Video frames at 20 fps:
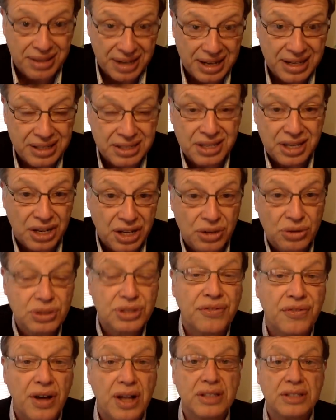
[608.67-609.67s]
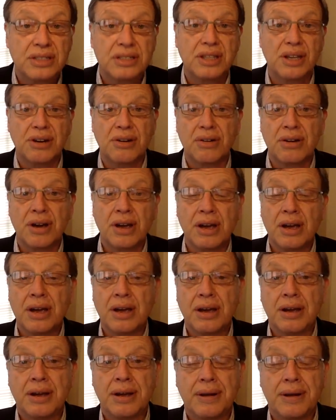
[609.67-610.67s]
that he's going to use funds that are
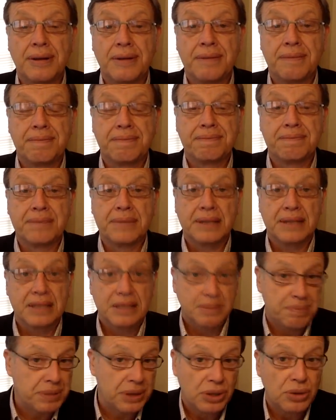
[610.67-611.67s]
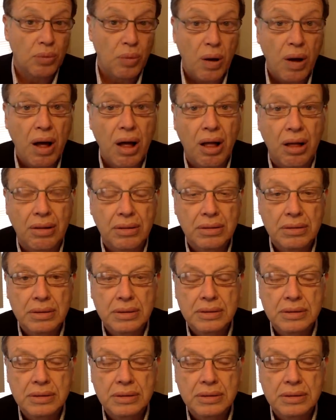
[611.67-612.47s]
to build a wall.